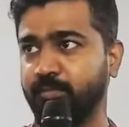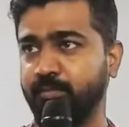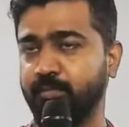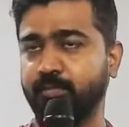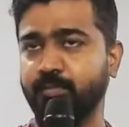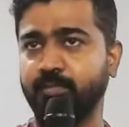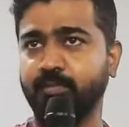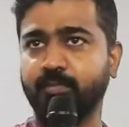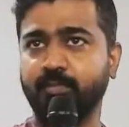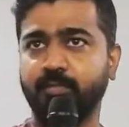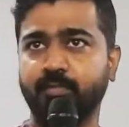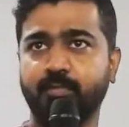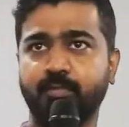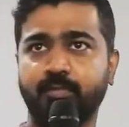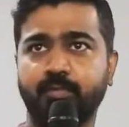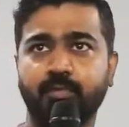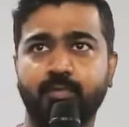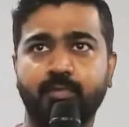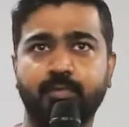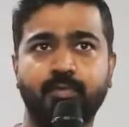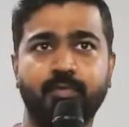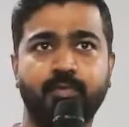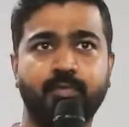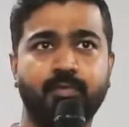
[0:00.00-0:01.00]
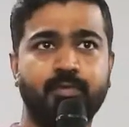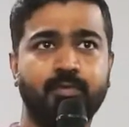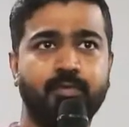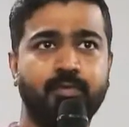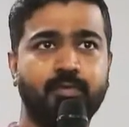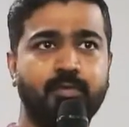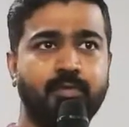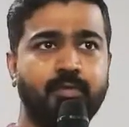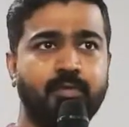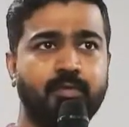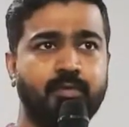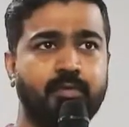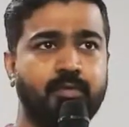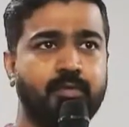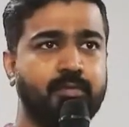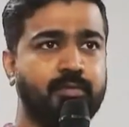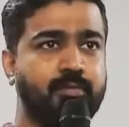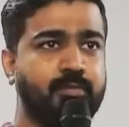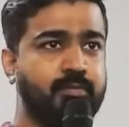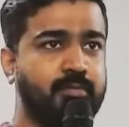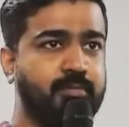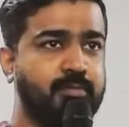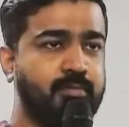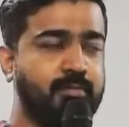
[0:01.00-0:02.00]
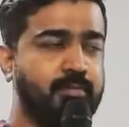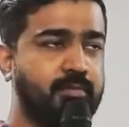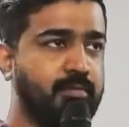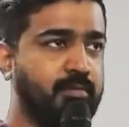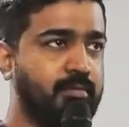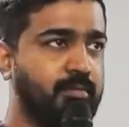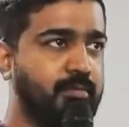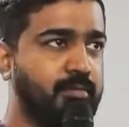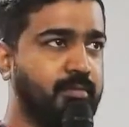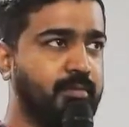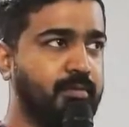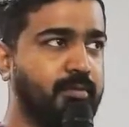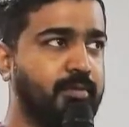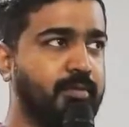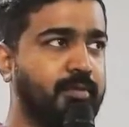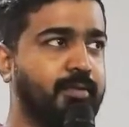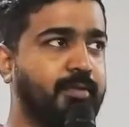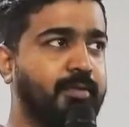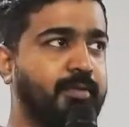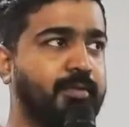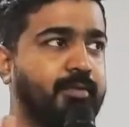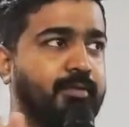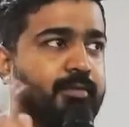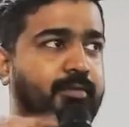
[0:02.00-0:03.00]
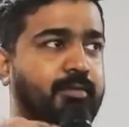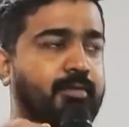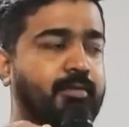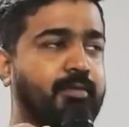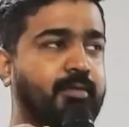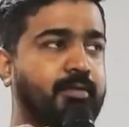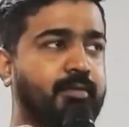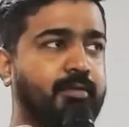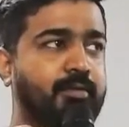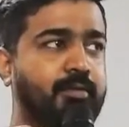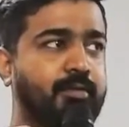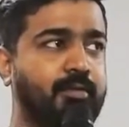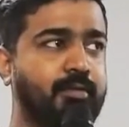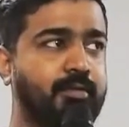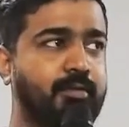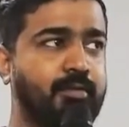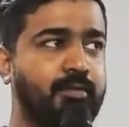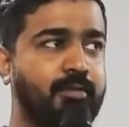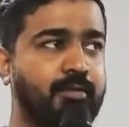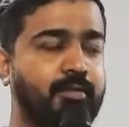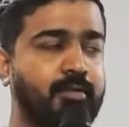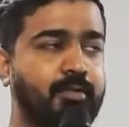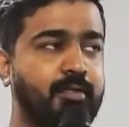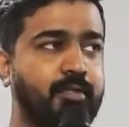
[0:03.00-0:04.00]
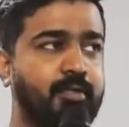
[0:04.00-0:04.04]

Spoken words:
(no one is talking)